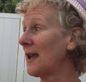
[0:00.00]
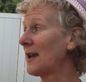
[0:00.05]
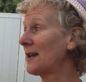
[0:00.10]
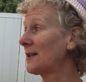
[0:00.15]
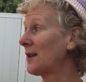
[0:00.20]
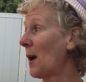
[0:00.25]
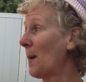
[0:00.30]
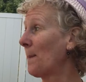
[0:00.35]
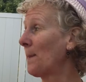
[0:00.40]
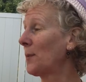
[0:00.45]
They
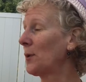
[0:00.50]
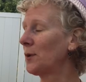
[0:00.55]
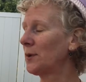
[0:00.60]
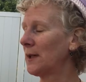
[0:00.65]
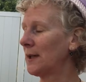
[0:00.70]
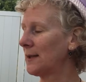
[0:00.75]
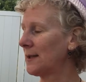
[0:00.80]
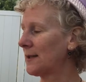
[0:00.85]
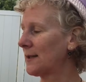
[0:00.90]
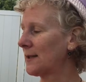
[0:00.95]
tumbled
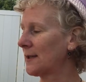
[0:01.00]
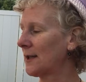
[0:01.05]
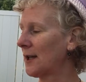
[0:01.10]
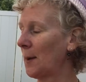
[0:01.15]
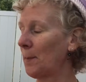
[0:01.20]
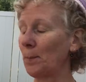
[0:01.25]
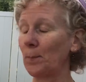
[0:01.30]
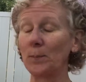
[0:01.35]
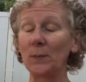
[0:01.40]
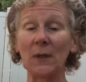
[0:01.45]
and
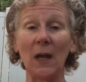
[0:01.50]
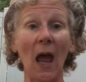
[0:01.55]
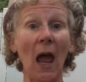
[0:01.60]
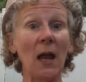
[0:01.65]
skipped